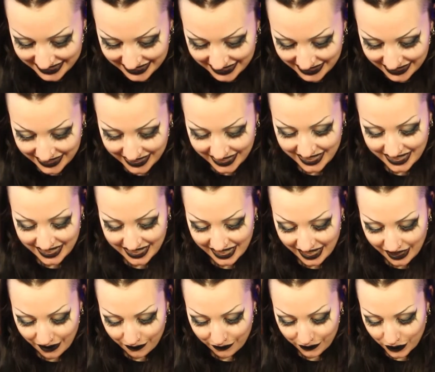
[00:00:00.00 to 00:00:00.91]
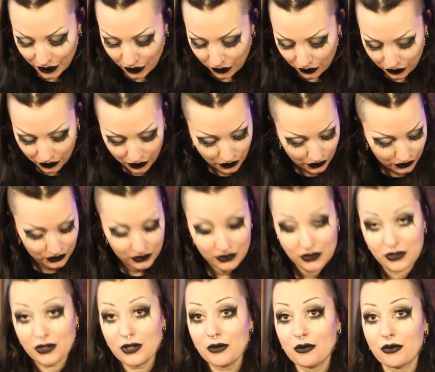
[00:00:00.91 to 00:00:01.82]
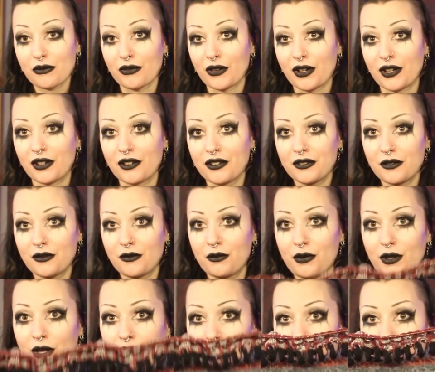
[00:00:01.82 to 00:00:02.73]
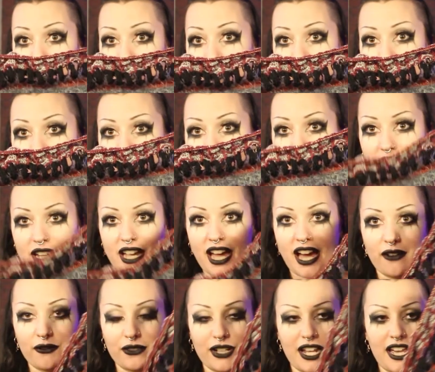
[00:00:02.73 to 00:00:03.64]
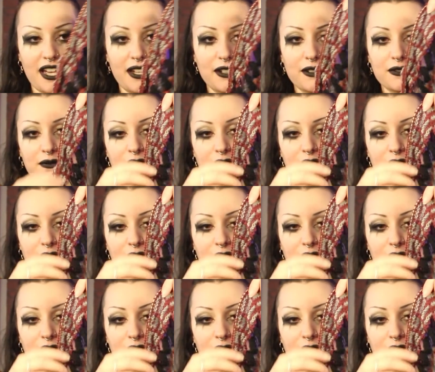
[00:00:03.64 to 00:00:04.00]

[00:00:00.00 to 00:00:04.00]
I have not gotten super far, but this is what I have now